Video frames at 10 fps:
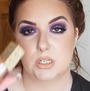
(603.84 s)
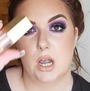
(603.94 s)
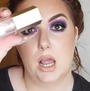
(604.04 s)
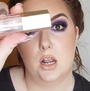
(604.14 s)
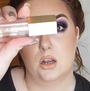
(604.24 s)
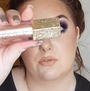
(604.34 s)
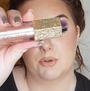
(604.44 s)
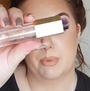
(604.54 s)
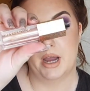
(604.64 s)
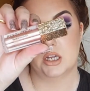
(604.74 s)
I love the
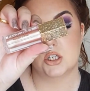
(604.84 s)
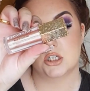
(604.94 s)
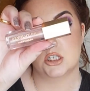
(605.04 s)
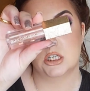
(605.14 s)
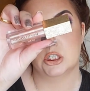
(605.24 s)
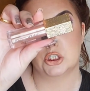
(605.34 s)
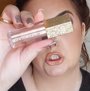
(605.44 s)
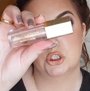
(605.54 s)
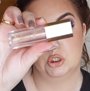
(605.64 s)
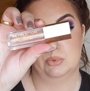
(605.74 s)
packaging. It's
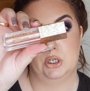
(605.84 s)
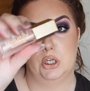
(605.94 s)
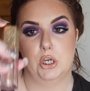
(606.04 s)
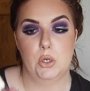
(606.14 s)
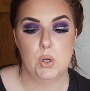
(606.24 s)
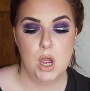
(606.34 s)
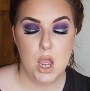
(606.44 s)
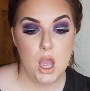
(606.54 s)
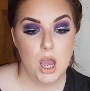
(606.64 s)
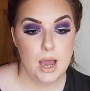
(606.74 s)
super cute.
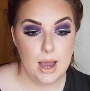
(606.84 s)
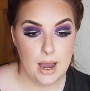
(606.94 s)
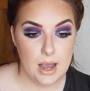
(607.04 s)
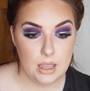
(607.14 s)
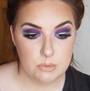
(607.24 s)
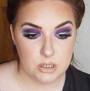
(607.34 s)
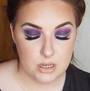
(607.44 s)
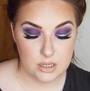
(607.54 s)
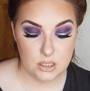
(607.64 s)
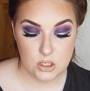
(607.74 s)
And I'm just going
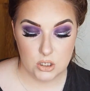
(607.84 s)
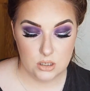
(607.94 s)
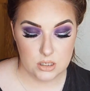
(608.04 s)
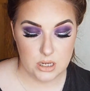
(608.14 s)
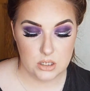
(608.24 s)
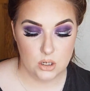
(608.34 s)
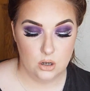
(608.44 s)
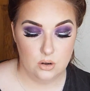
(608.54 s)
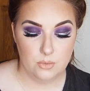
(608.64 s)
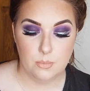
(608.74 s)
to set it to the centre
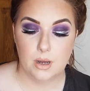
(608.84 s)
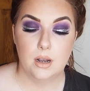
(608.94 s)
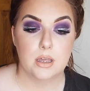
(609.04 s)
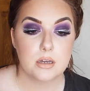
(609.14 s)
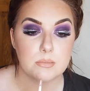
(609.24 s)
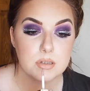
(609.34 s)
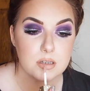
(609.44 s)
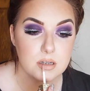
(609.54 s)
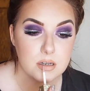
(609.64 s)
of my lips.